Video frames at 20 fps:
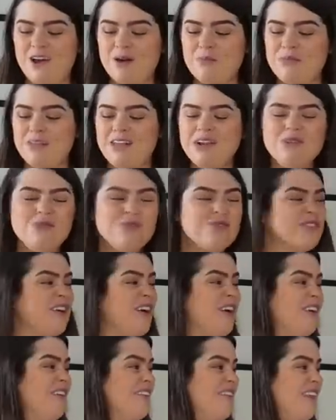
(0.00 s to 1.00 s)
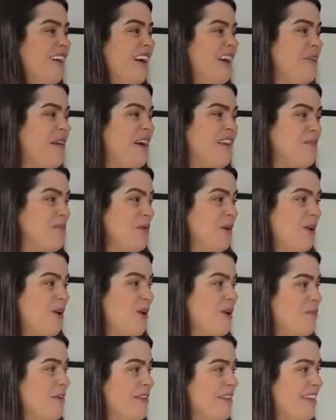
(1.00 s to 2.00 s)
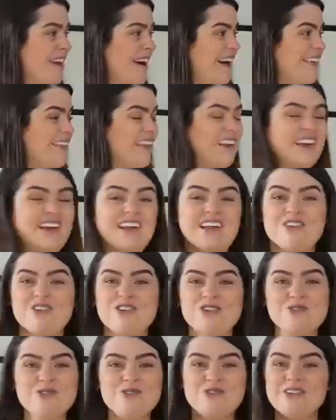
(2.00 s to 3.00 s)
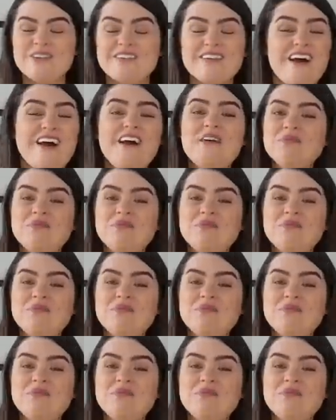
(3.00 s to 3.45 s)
But then also I wear them a lot with like the linen shorts.